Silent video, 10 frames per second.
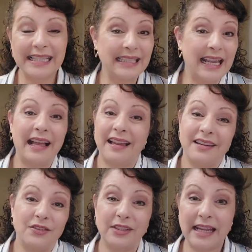I said, yeah, I
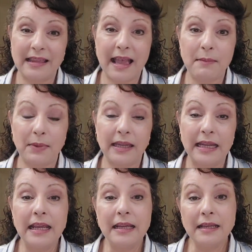understand that, but
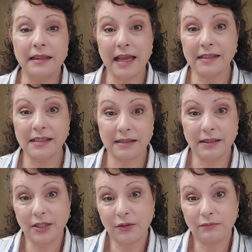that's,
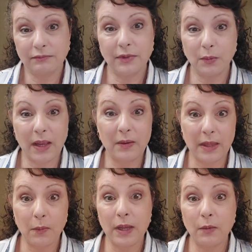the way
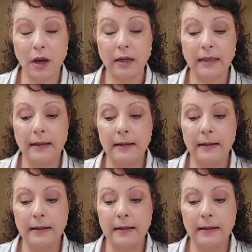that we work.